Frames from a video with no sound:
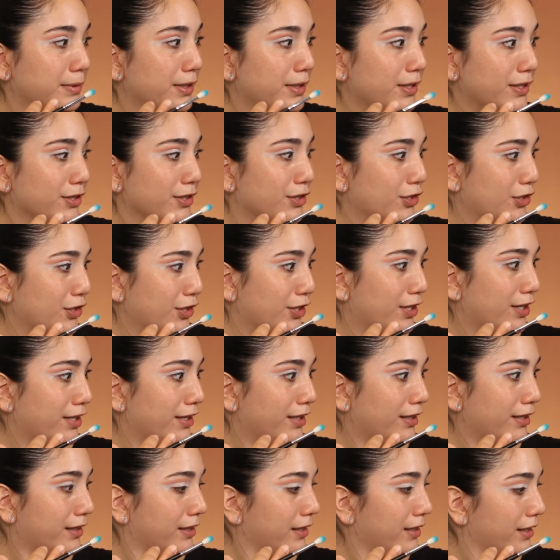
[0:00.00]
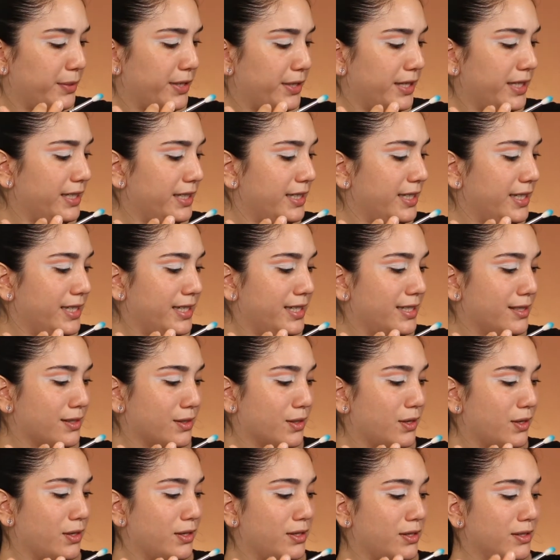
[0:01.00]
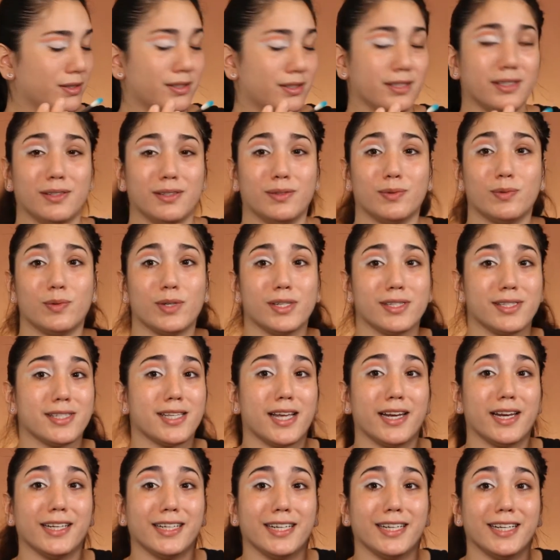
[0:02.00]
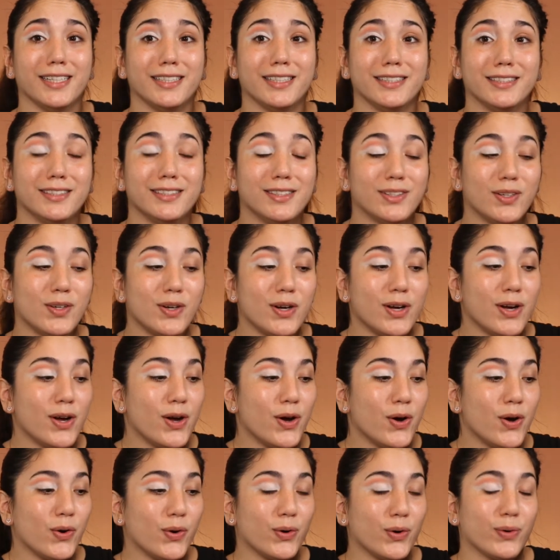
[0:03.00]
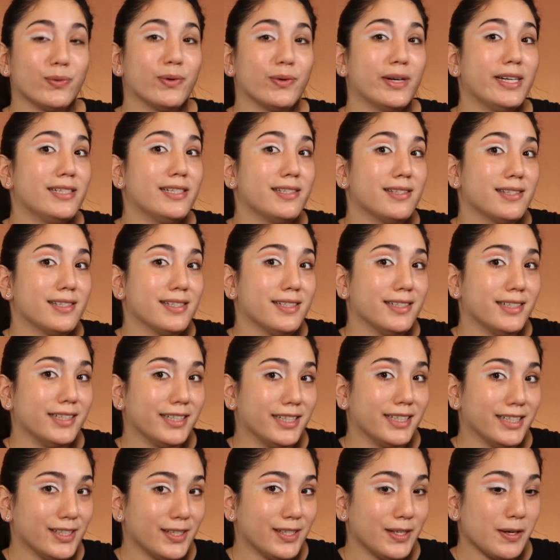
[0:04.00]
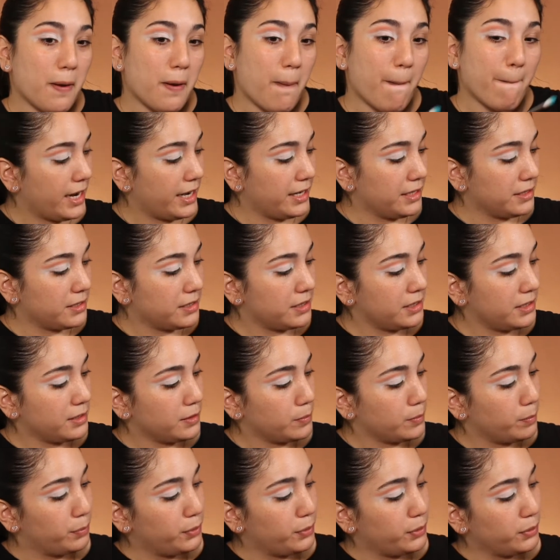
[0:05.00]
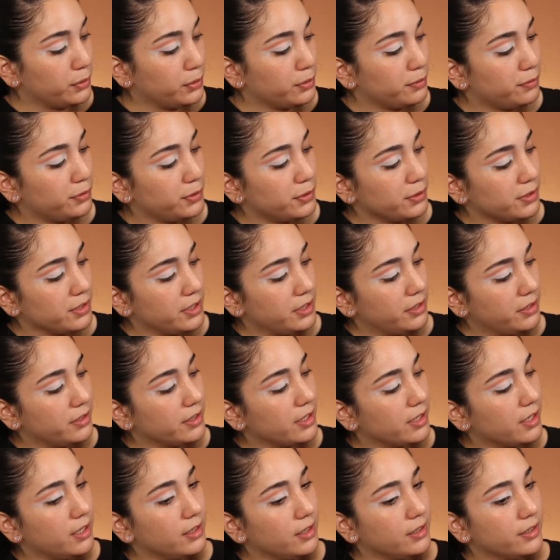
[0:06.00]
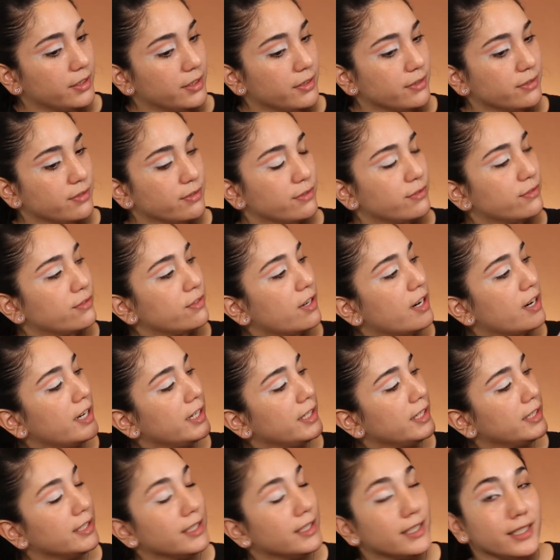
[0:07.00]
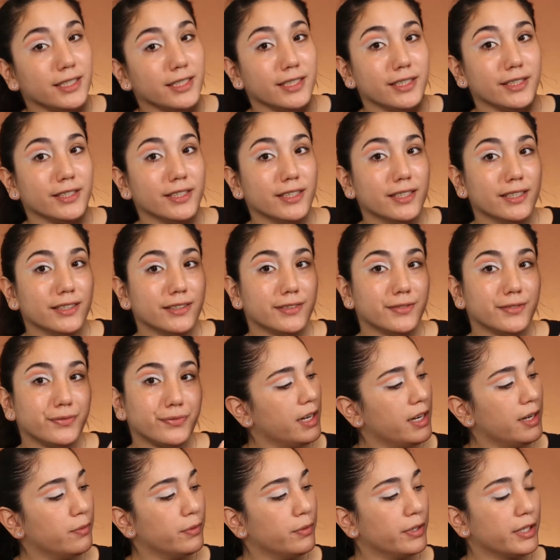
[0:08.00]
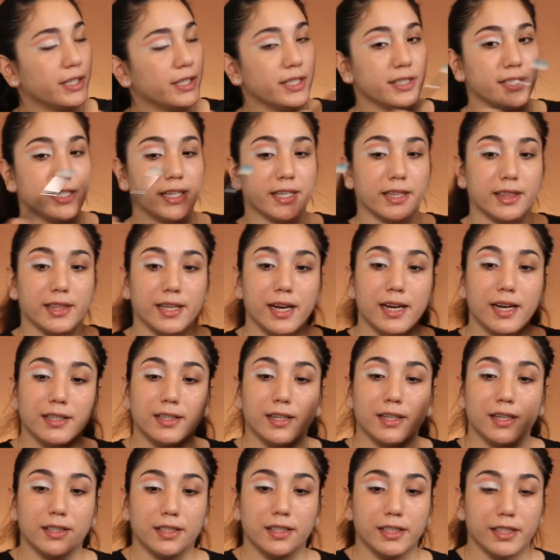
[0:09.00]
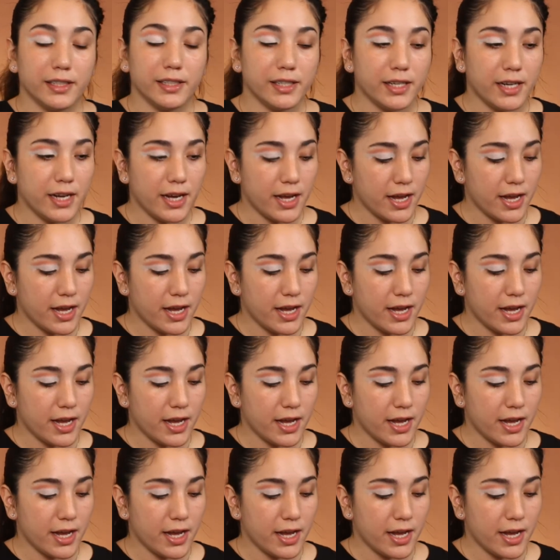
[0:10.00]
not sure, but it's called Rasengan or Rasengan, and it's this beautiful teal color right here. And we're gonna take that color